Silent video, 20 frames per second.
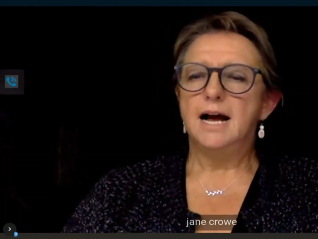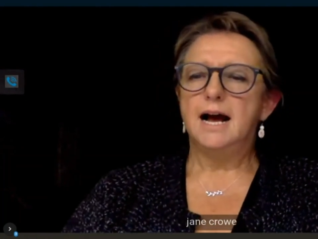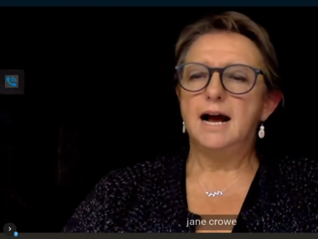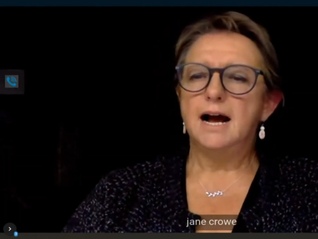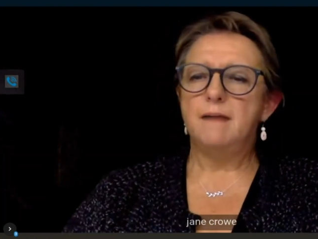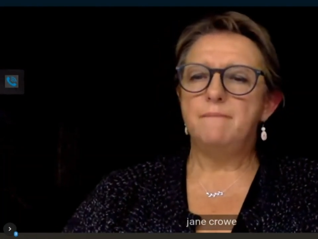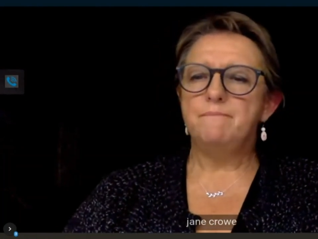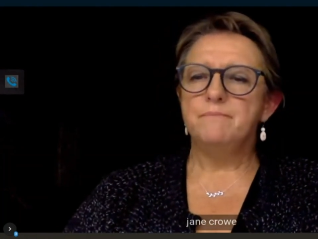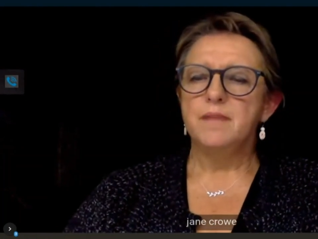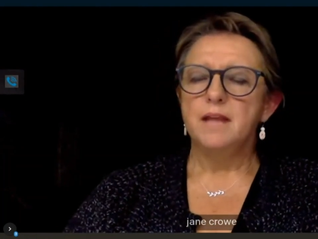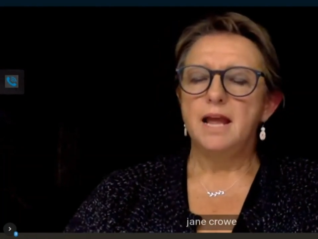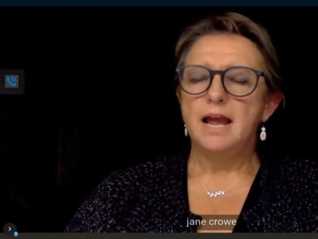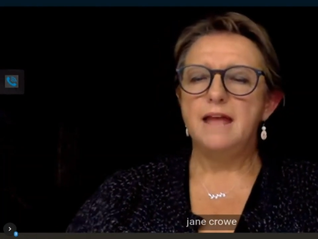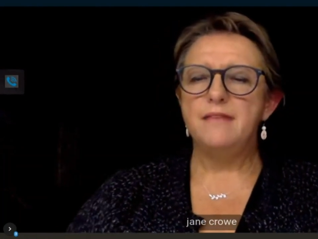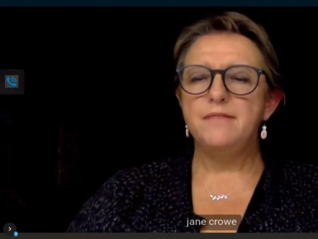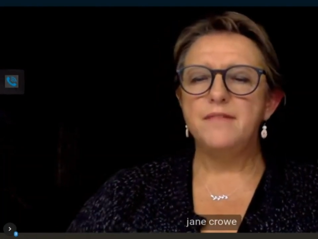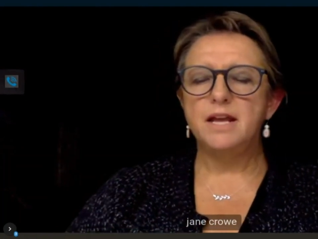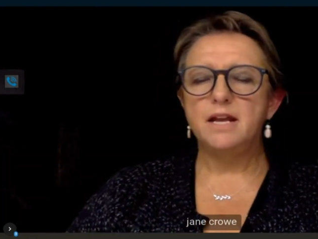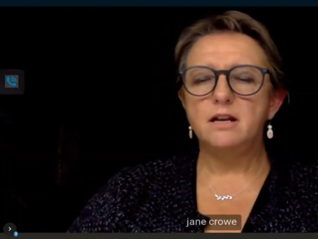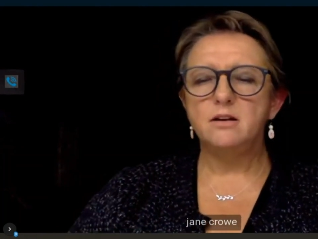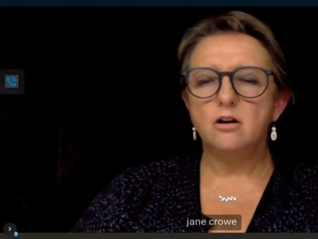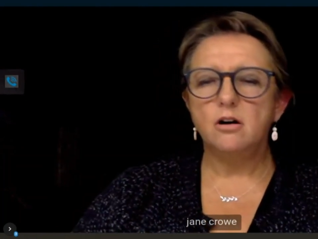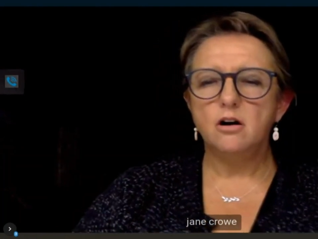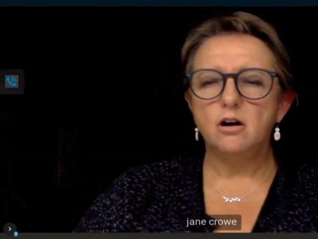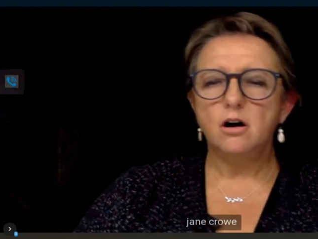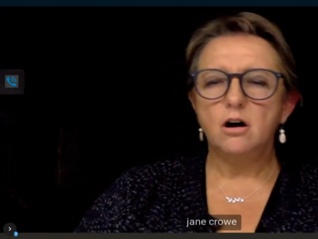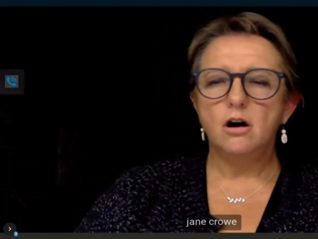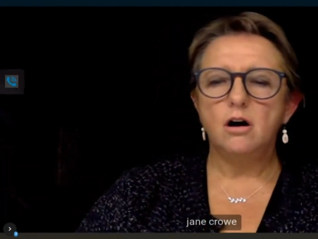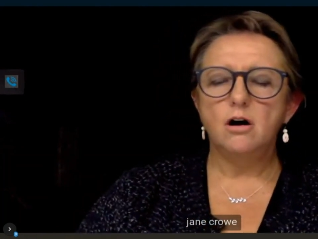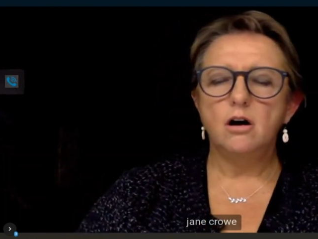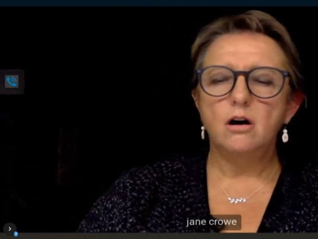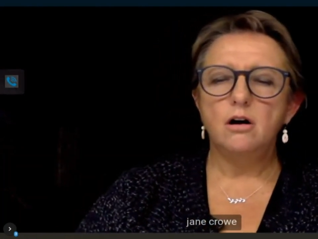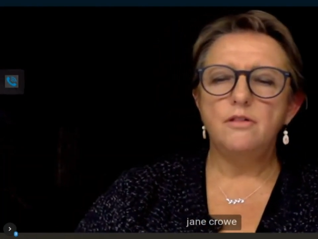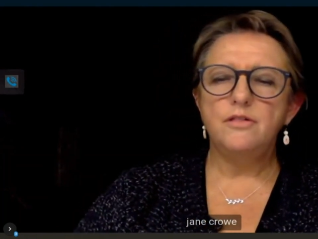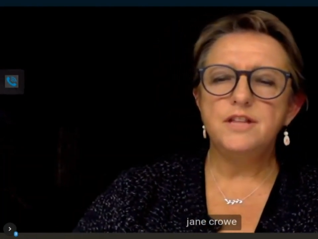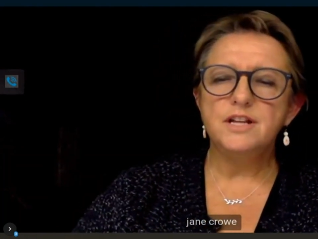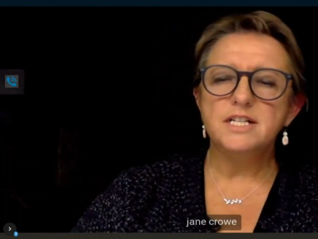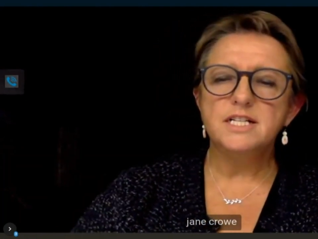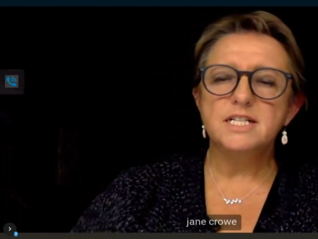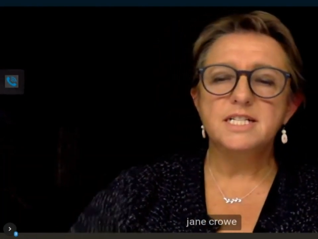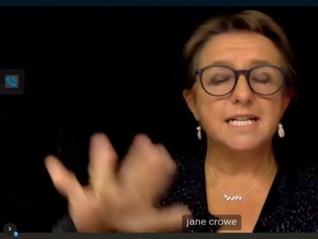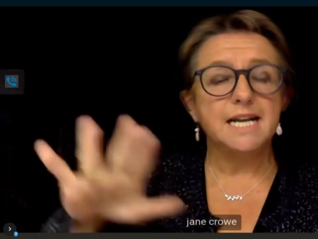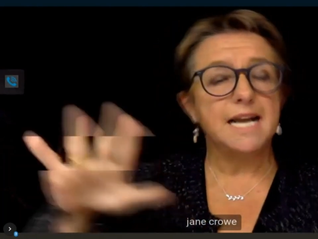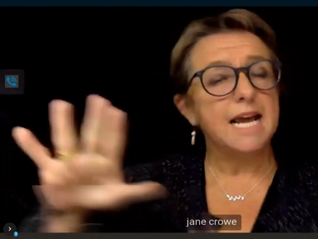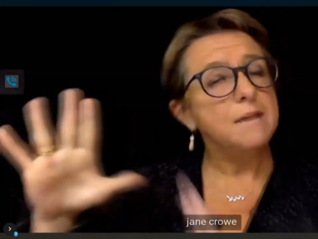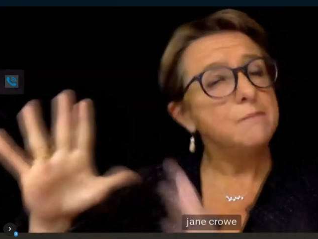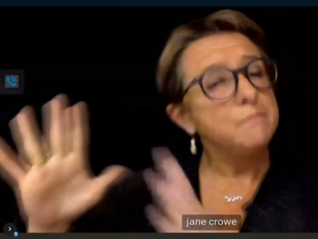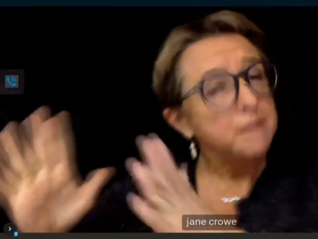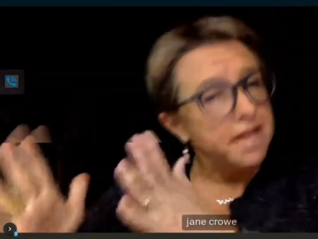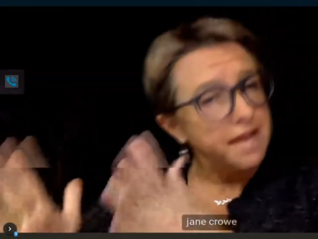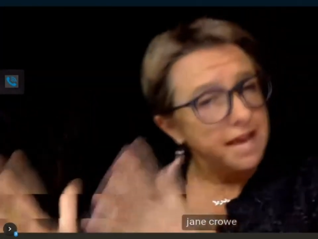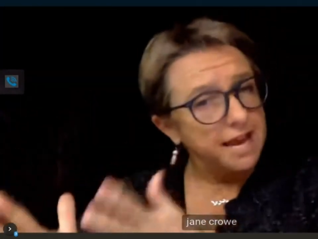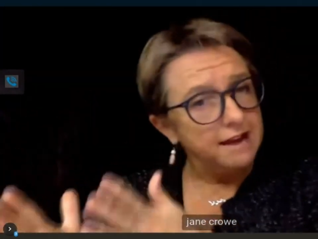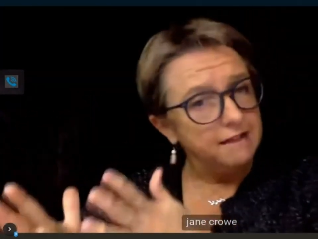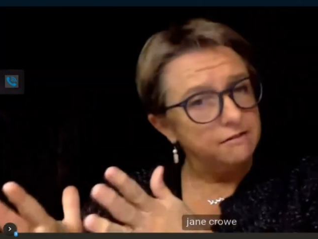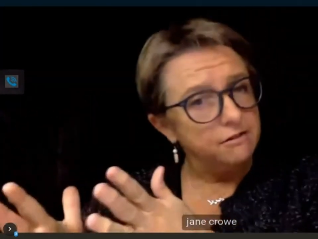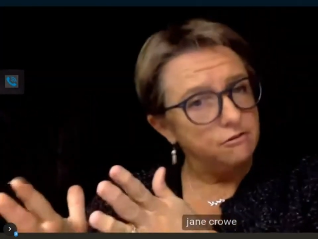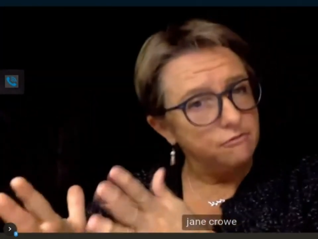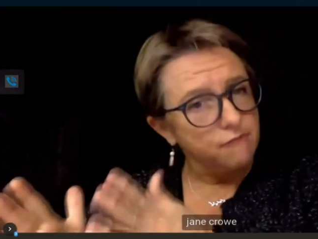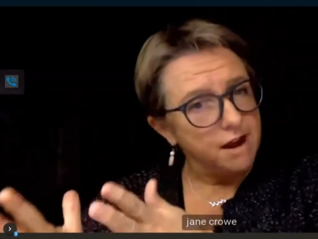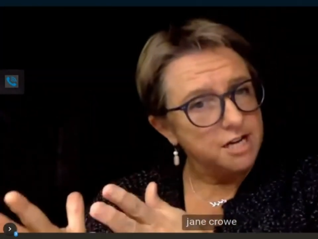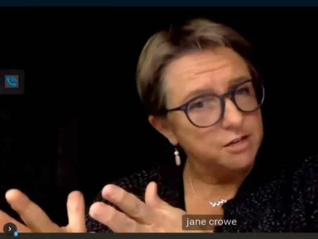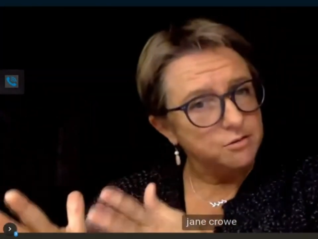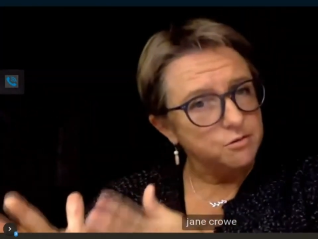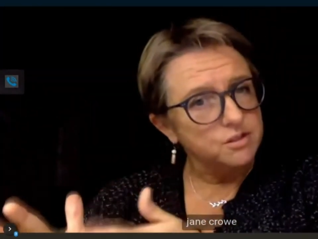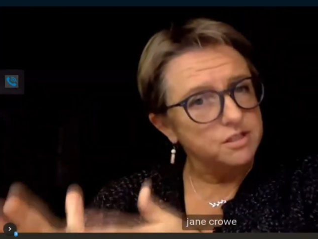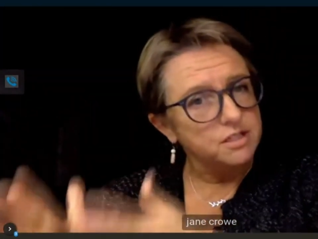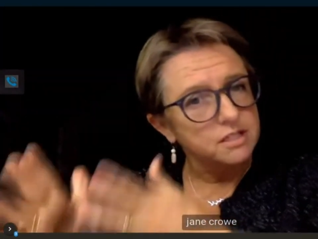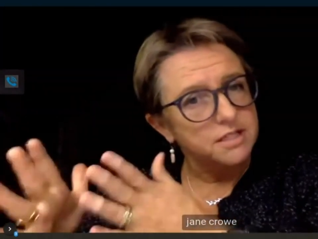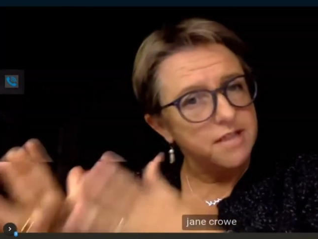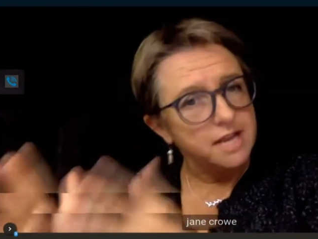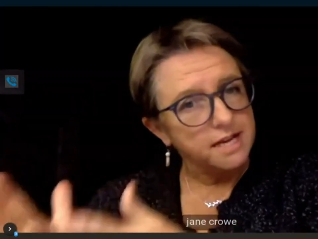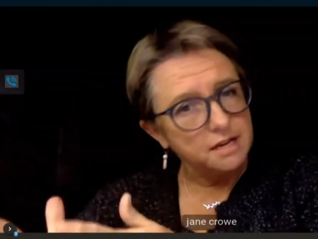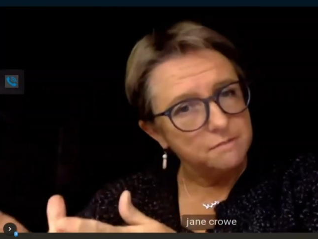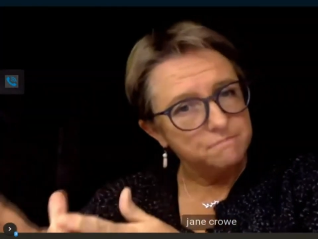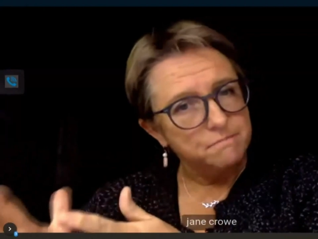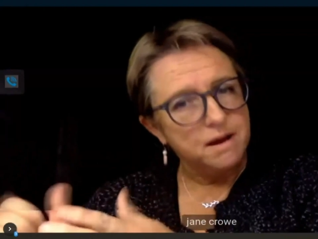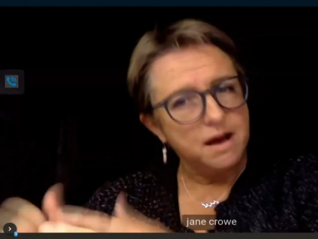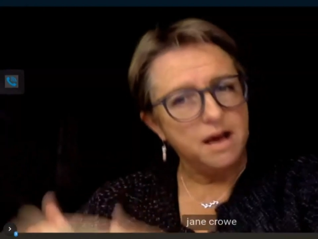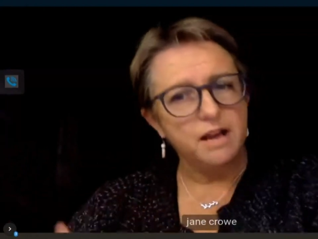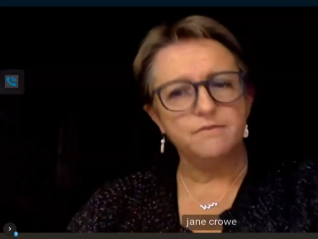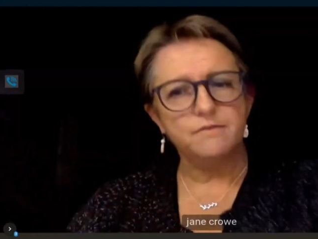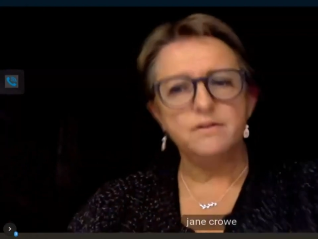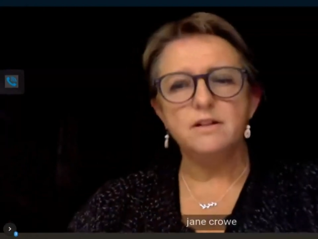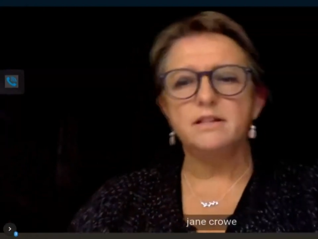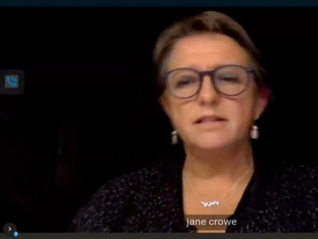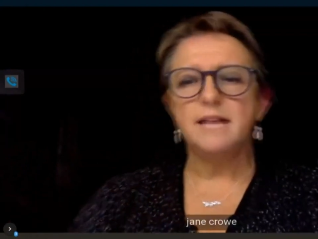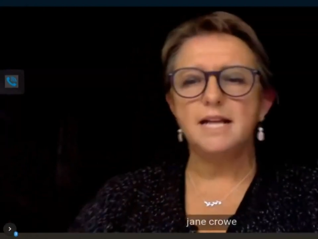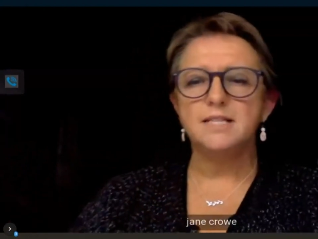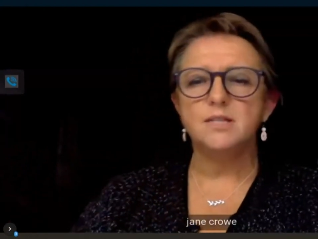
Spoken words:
And then the team care arrangement, the second part of it,